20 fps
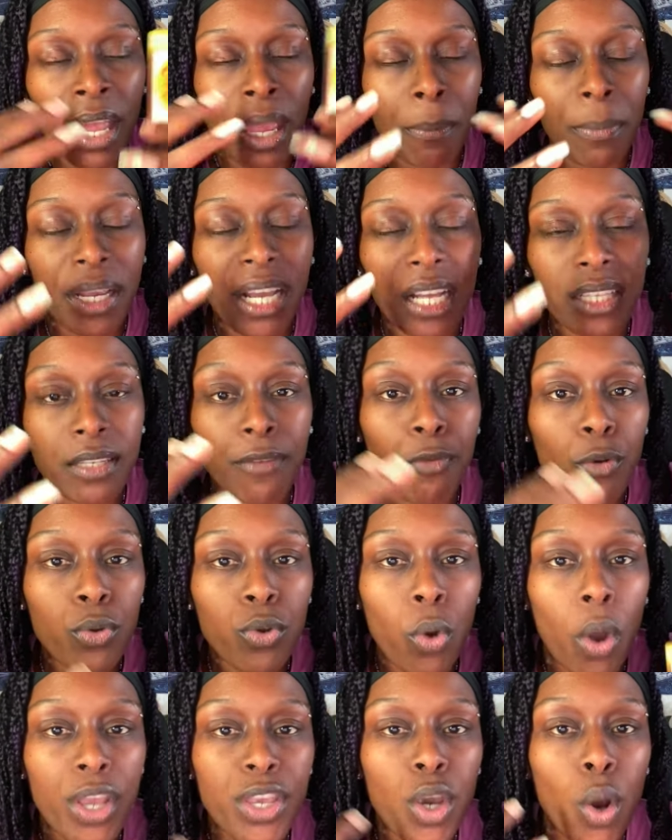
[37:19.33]
Because of who
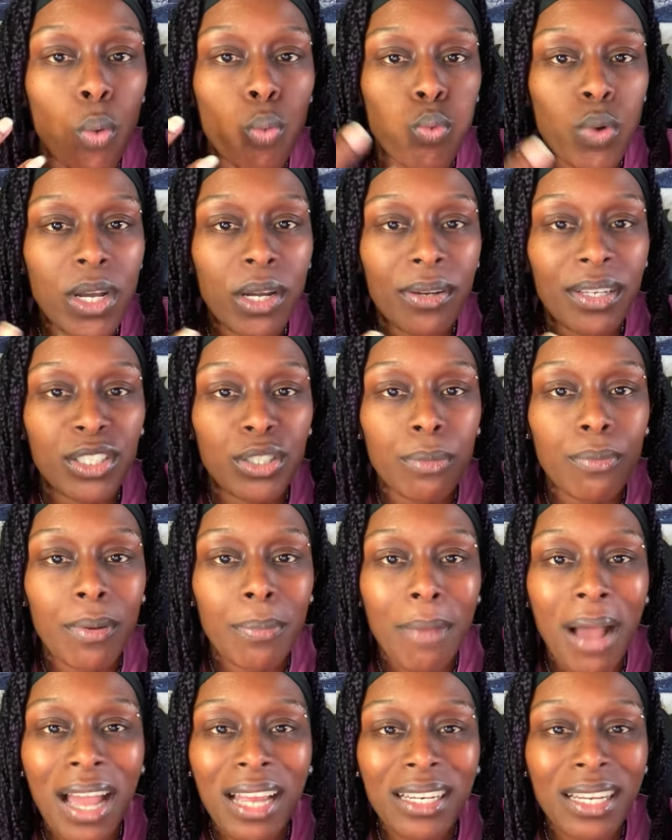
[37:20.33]
you are, your realness. You're
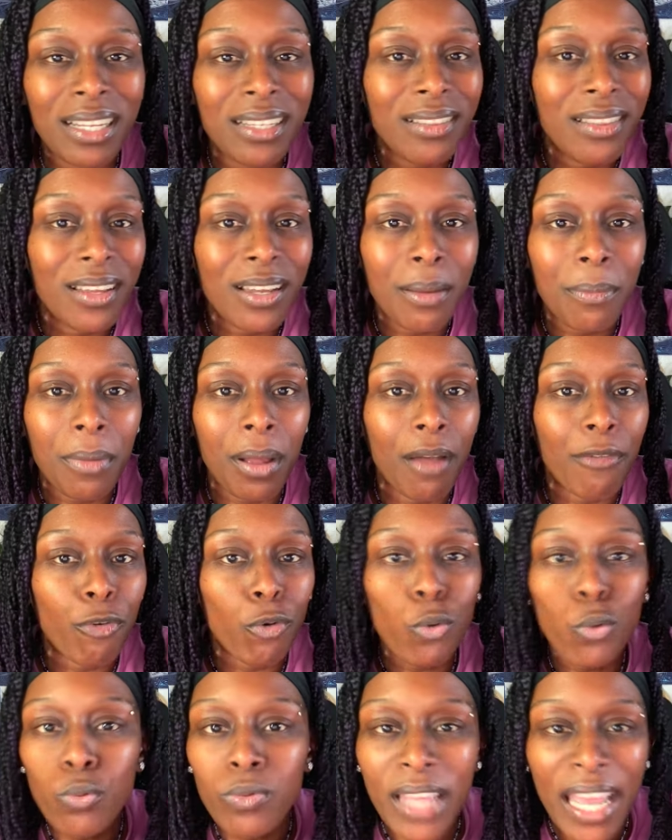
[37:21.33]
reminding them of
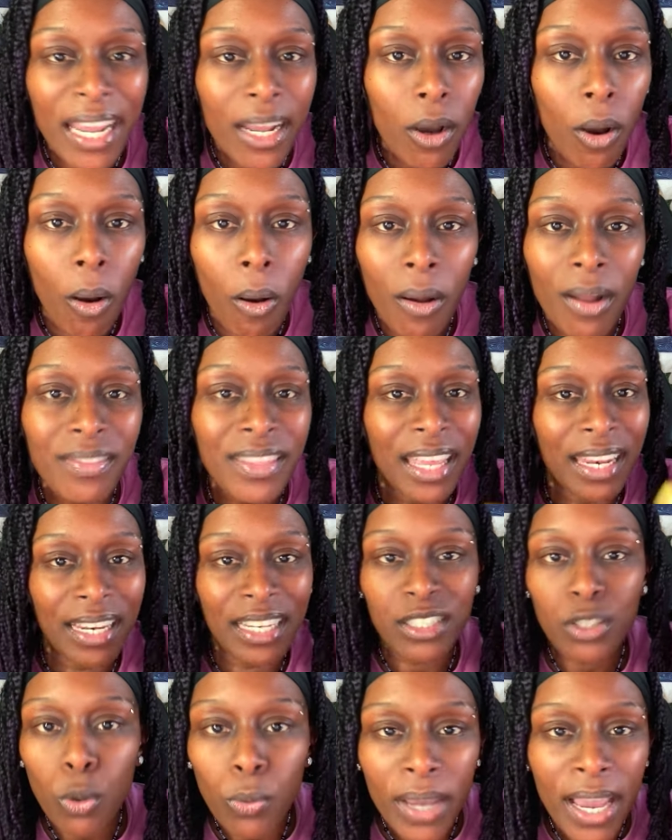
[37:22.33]
who they are and that
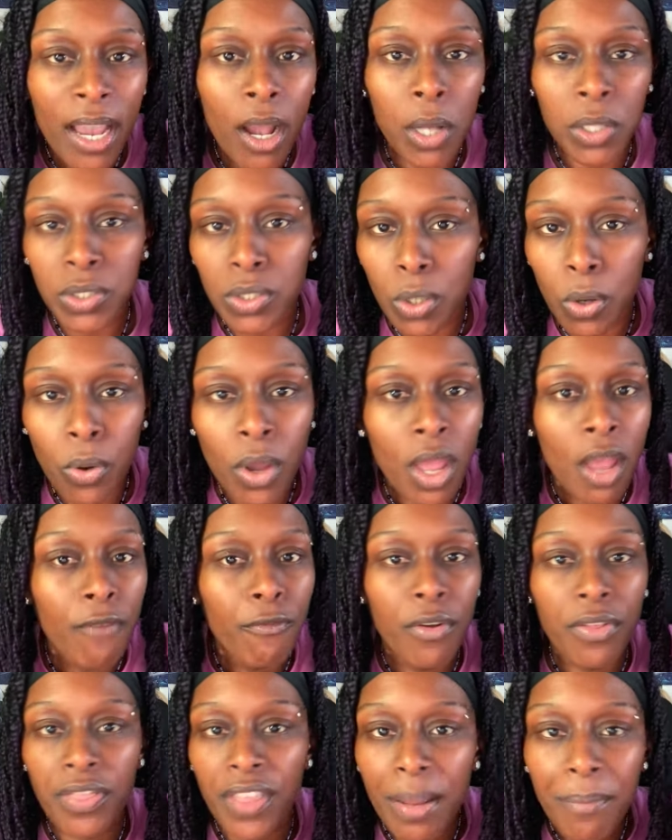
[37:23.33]
it's okay also
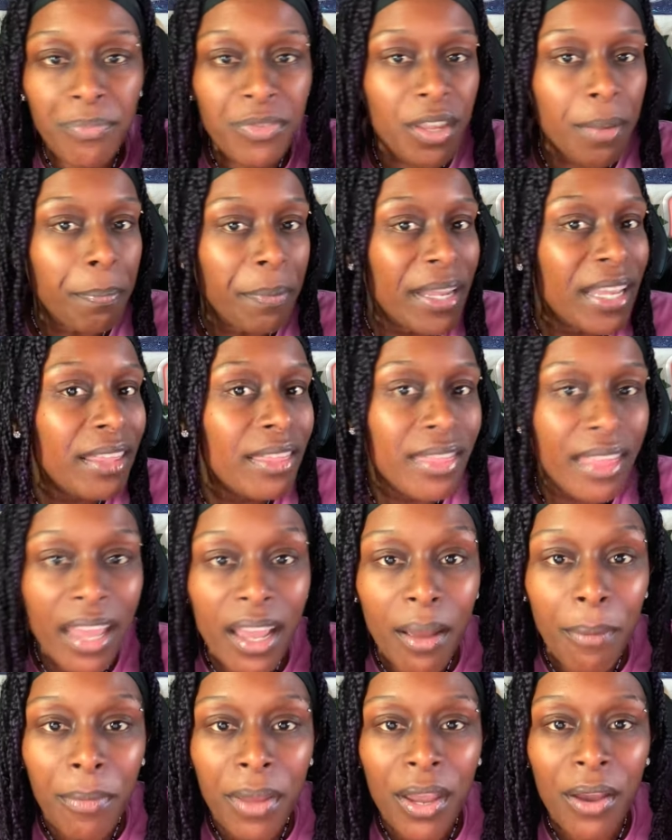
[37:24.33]
for them to be
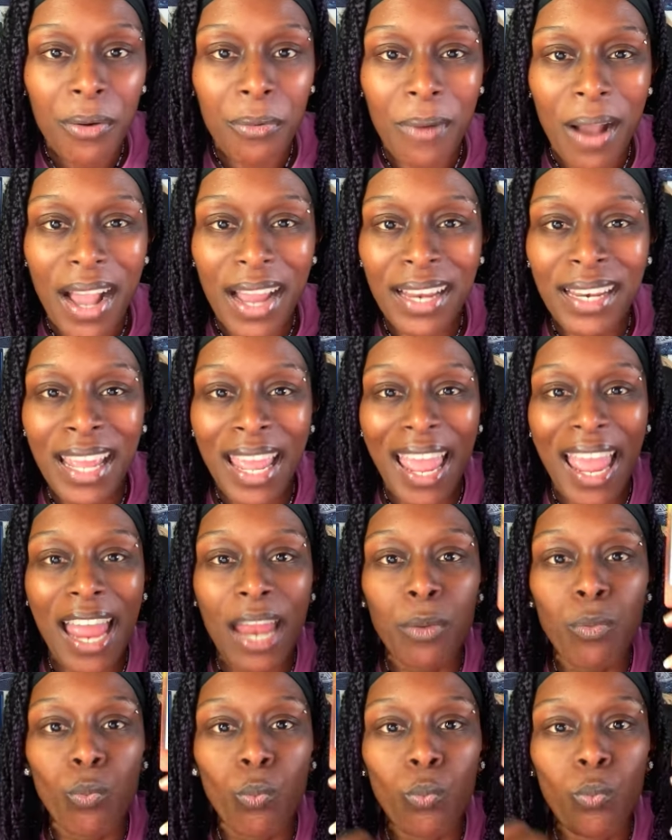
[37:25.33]
them, right?
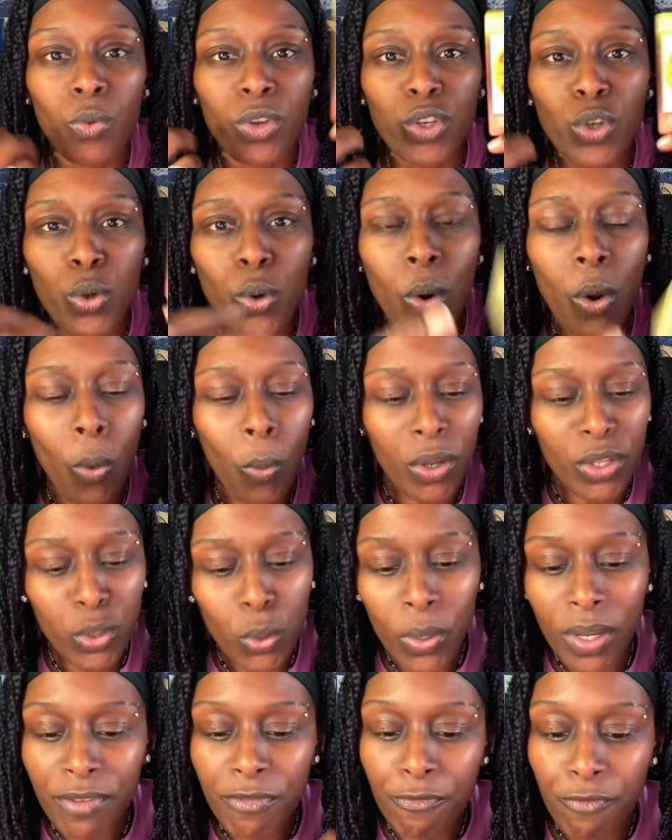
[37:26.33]
And when you when
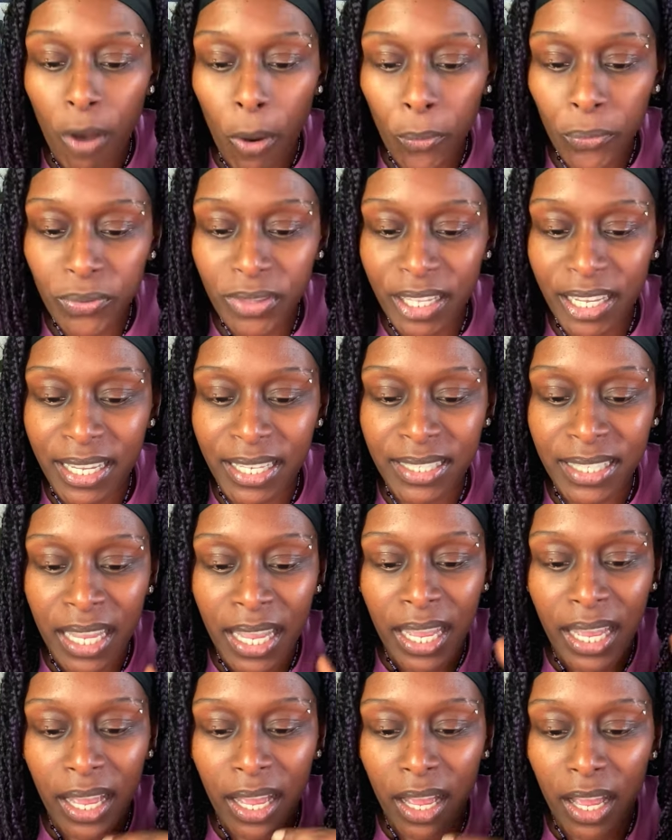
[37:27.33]
you invoke this
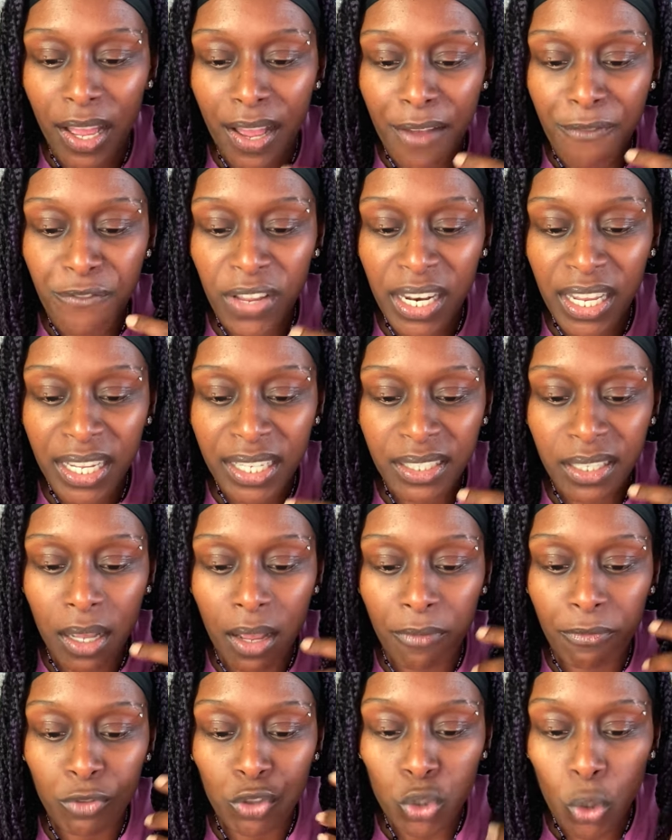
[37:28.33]
uh feelings
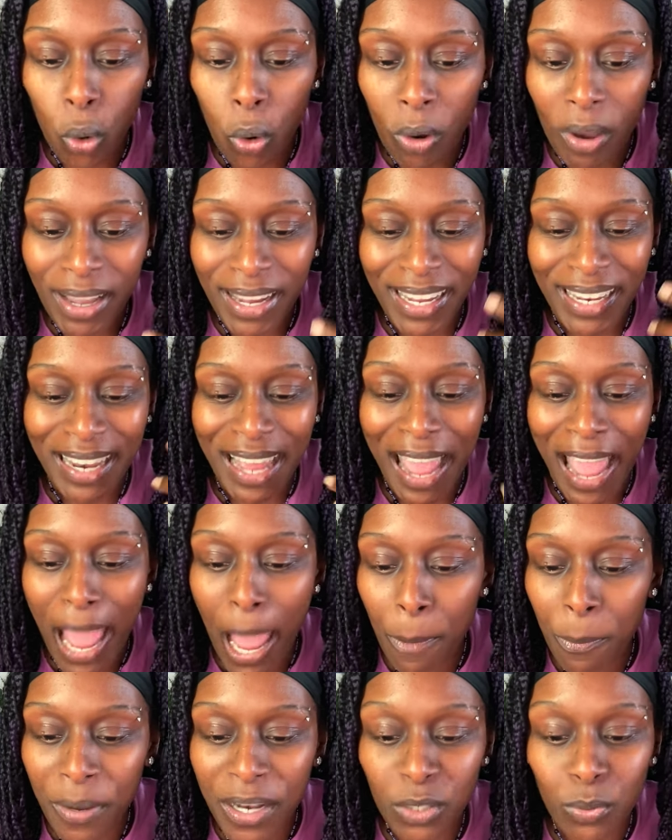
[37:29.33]
of joy and
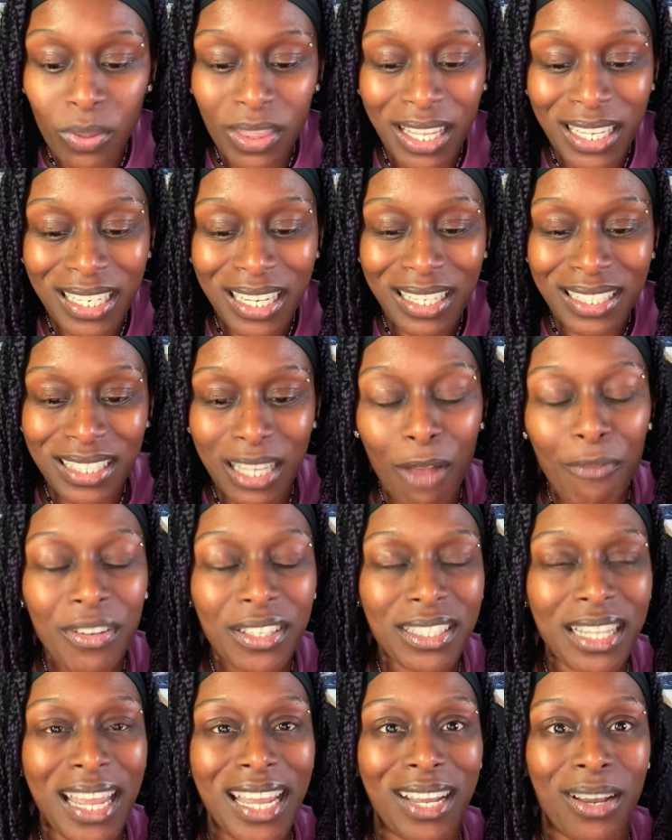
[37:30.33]
happiness within yourself,
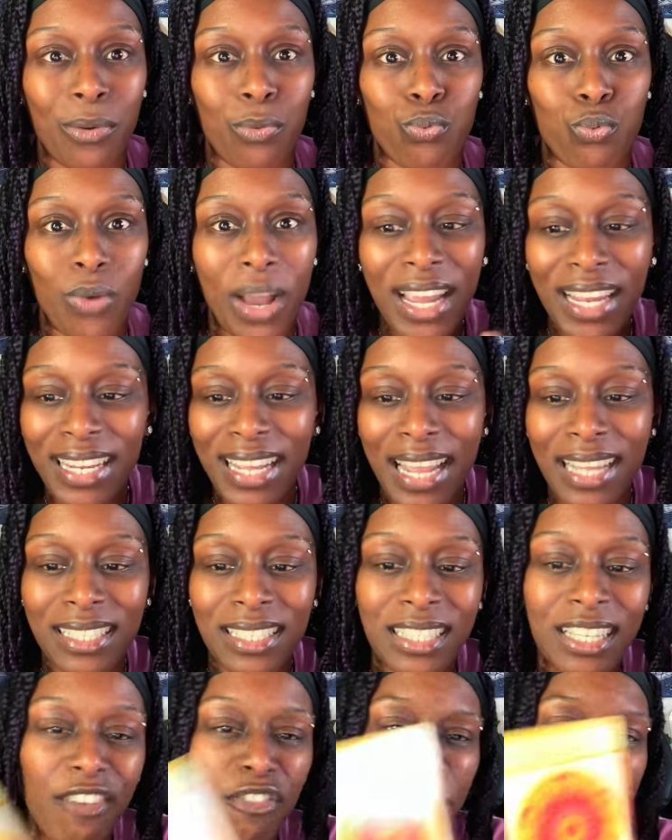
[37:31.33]
it's like radiates,
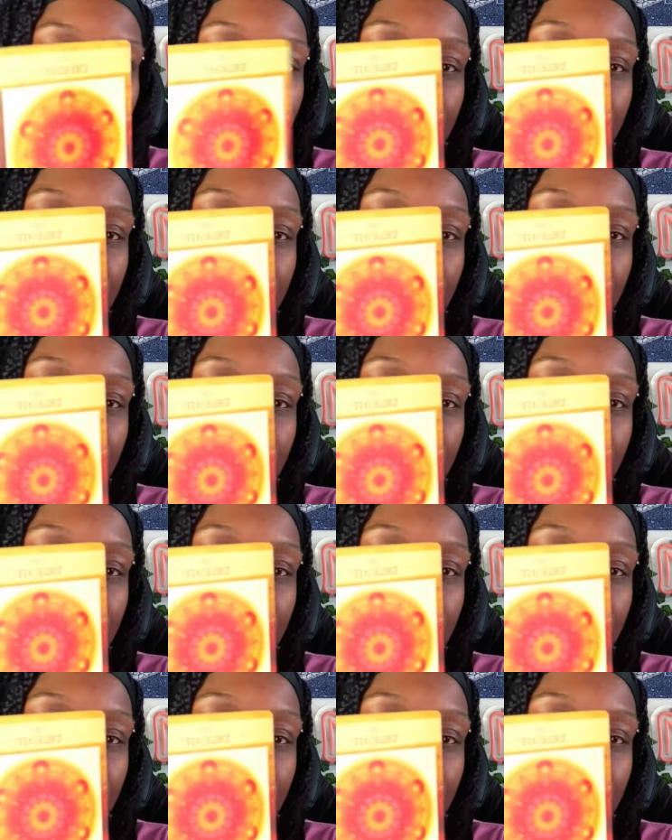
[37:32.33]
it's giving me